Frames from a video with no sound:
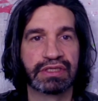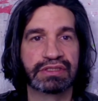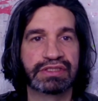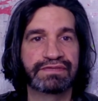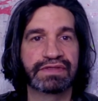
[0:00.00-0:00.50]

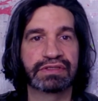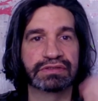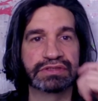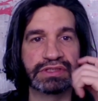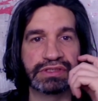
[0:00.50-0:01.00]

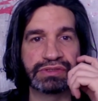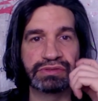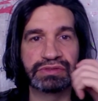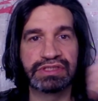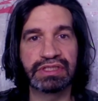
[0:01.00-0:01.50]
difficulty to
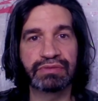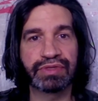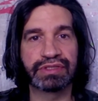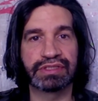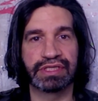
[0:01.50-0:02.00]
deal
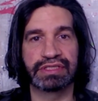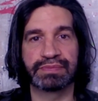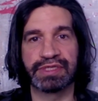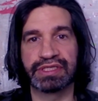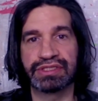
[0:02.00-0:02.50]
with today's
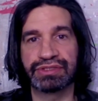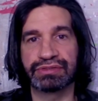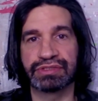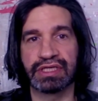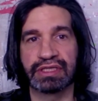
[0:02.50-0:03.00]
big
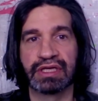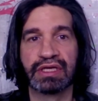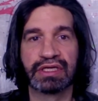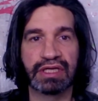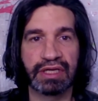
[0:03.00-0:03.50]
issues like
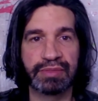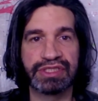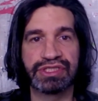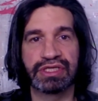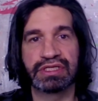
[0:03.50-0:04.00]
climate
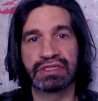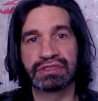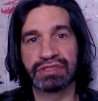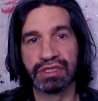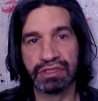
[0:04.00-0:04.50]

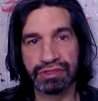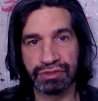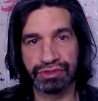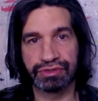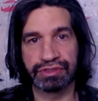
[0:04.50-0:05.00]
change,
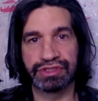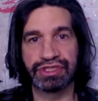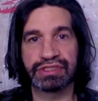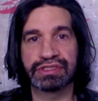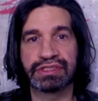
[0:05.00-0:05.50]
social
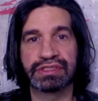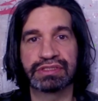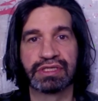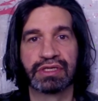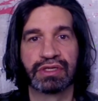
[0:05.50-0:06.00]
injustice,
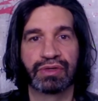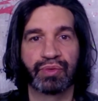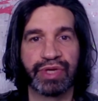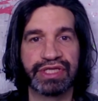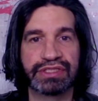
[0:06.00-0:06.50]

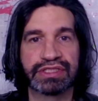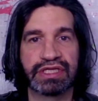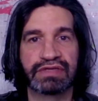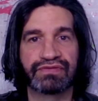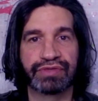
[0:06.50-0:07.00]
wage
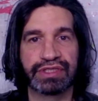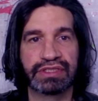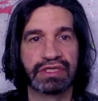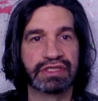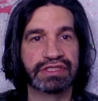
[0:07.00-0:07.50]
slavery,
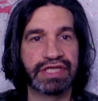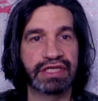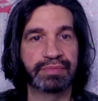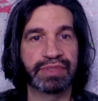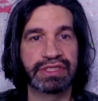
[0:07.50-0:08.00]

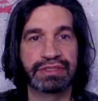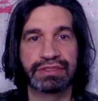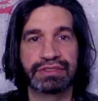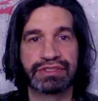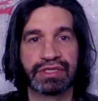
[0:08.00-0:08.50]
debt
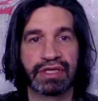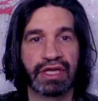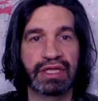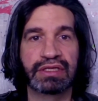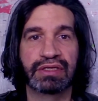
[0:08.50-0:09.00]
peonage,
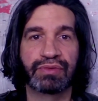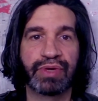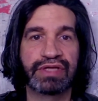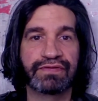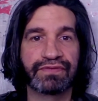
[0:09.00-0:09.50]
and
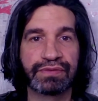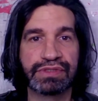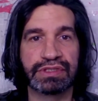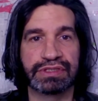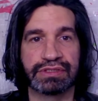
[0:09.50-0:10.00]
rent
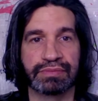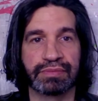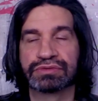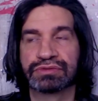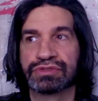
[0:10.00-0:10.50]
feudalism.
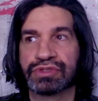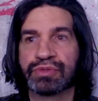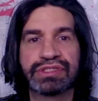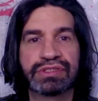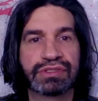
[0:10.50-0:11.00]
So
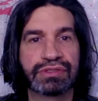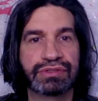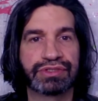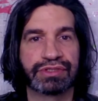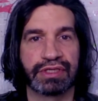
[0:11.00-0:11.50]
what's the
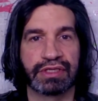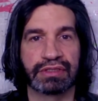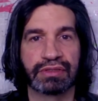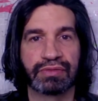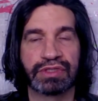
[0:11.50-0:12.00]
solution then?
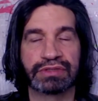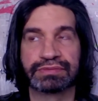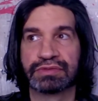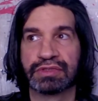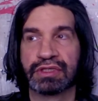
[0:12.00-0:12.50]
Well,
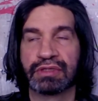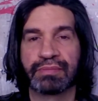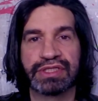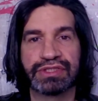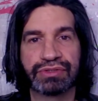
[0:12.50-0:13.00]

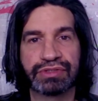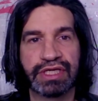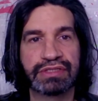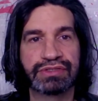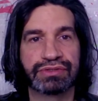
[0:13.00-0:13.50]
my short
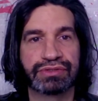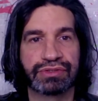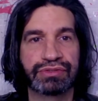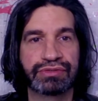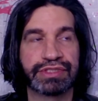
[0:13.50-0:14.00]
answer to
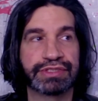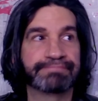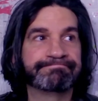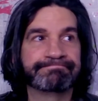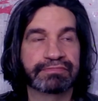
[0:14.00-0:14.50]
you is,
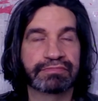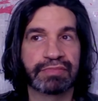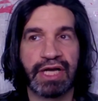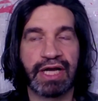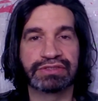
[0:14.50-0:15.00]

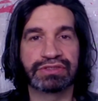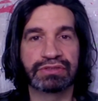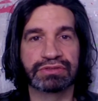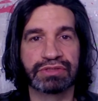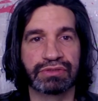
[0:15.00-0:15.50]
I
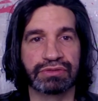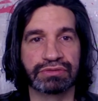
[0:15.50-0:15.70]
don't know.